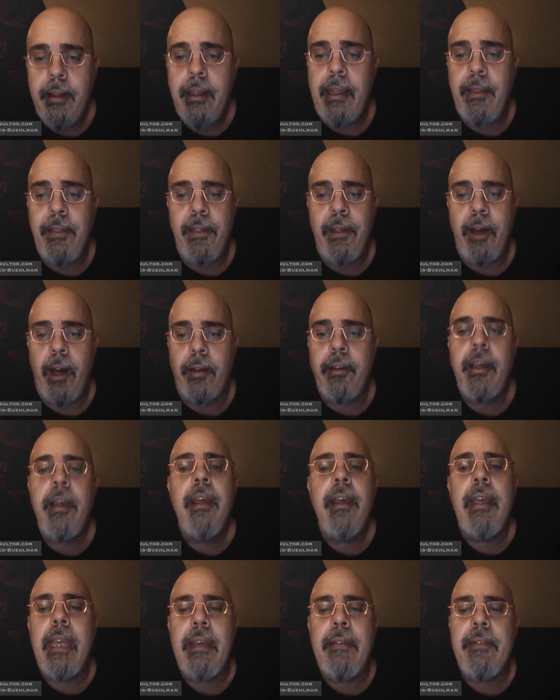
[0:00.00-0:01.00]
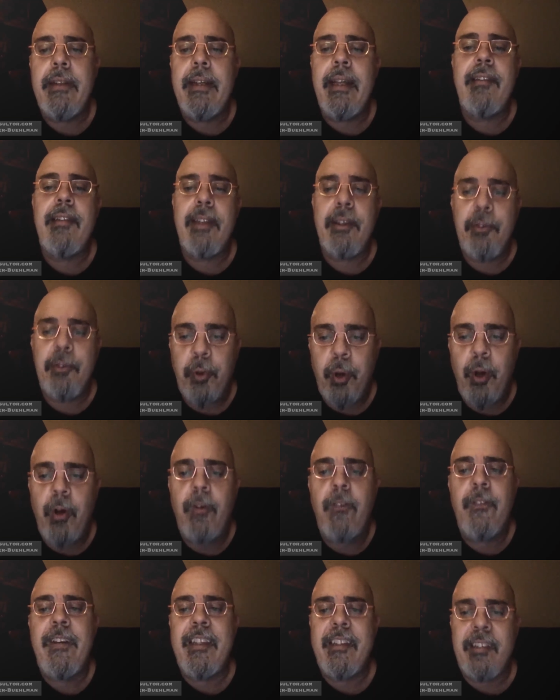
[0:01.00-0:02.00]
he thought, even as he
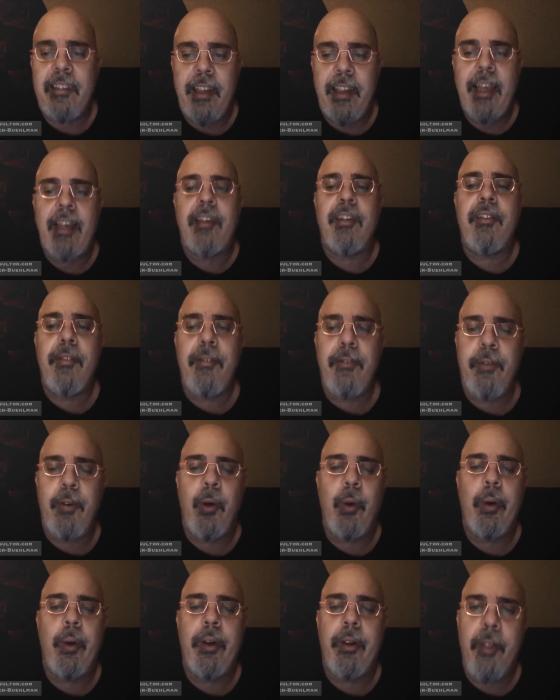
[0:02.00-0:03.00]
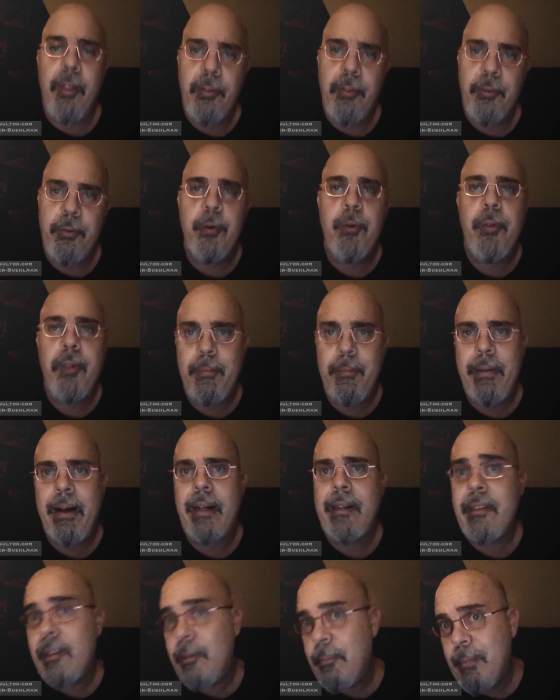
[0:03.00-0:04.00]
drove his legs forward through the
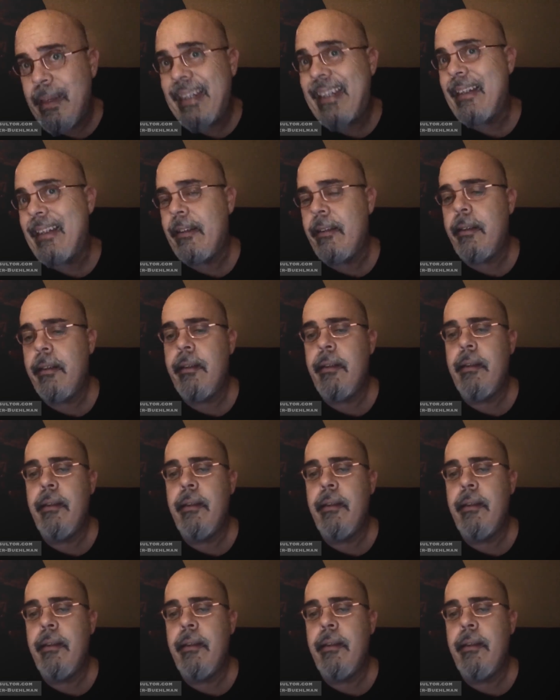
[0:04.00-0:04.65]
muck to meet it.